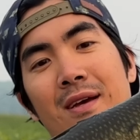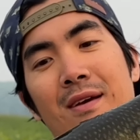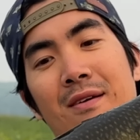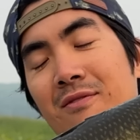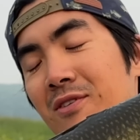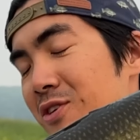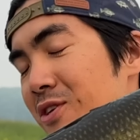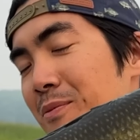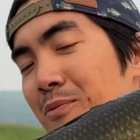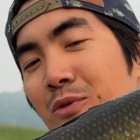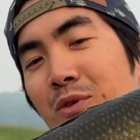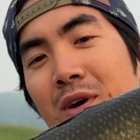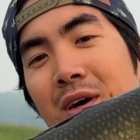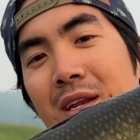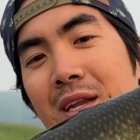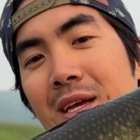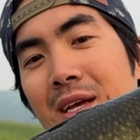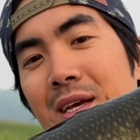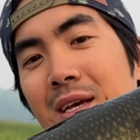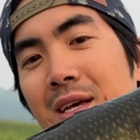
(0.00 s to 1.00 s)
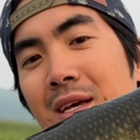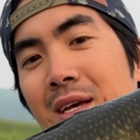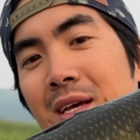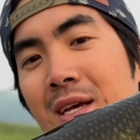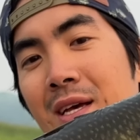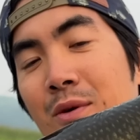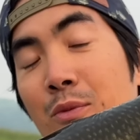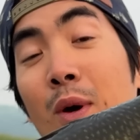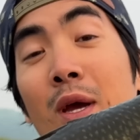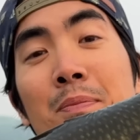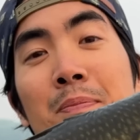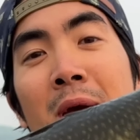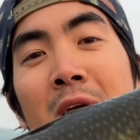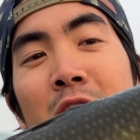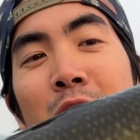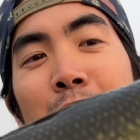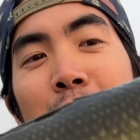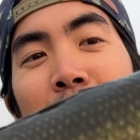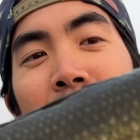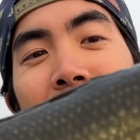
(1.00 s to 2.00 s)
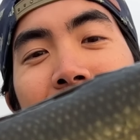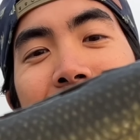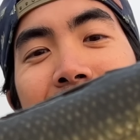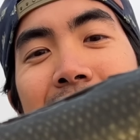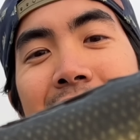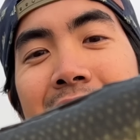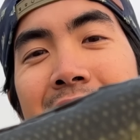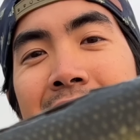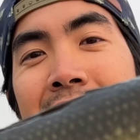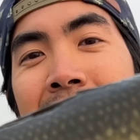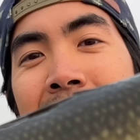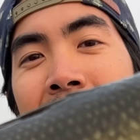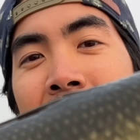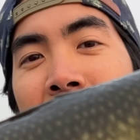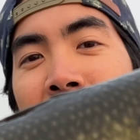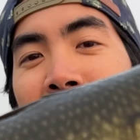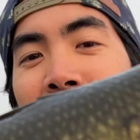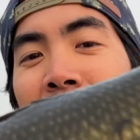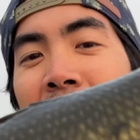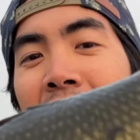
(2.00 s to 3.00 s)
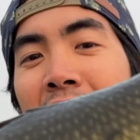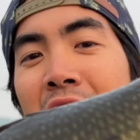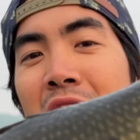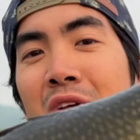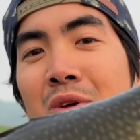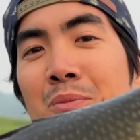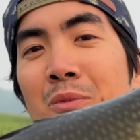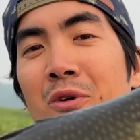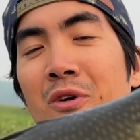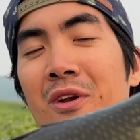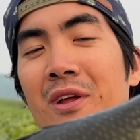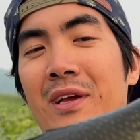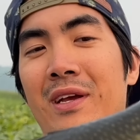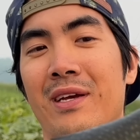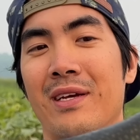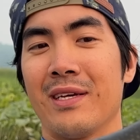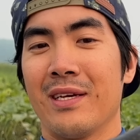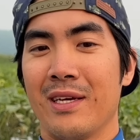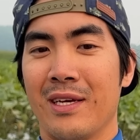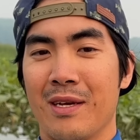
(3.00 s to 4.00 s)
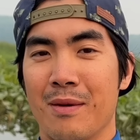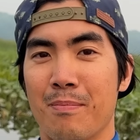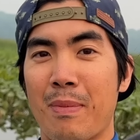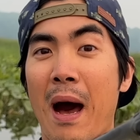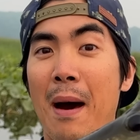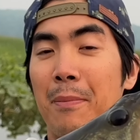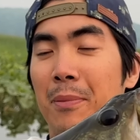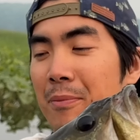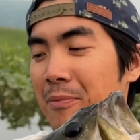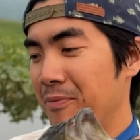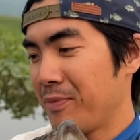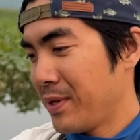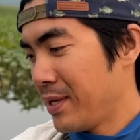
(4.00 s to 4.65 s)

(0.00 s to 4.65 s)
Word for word: Fish number one. Wake banger, boys. Throw that early morning. Pop him.